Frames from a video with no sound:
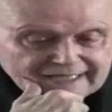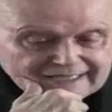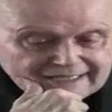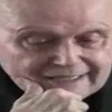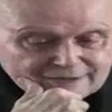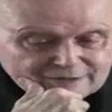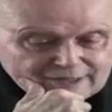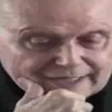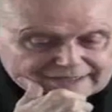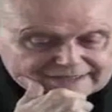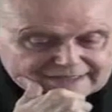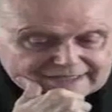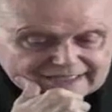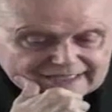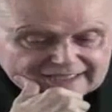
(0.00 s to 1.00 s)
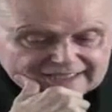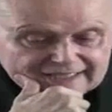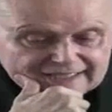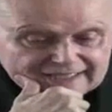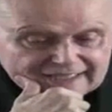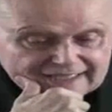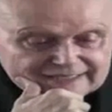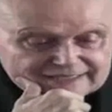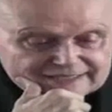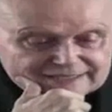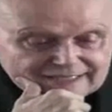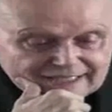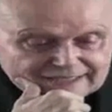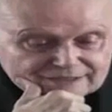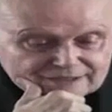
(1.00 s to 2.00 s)
First Christian king in England,
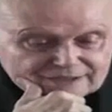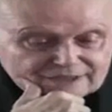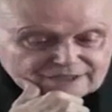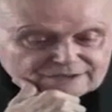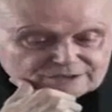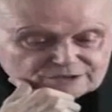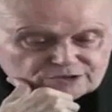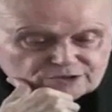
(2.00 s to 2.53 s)
first